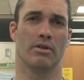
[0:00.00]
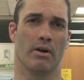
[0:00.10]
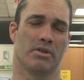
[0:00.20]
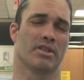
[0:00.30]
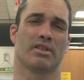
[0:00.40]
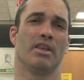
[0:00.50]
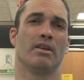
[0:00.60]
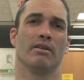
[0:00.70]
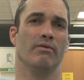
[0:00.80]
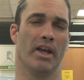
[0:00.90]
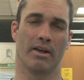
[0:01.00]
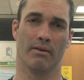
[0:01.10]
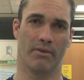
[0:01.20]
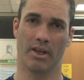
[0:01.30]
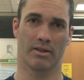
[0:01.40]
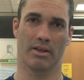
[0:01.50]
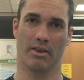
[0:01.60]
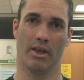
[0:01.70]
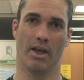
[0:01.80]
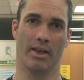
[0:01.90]
I was just thinking of negative things
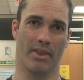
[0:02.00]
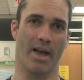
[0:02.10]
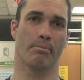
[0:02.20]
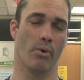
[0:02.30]
at that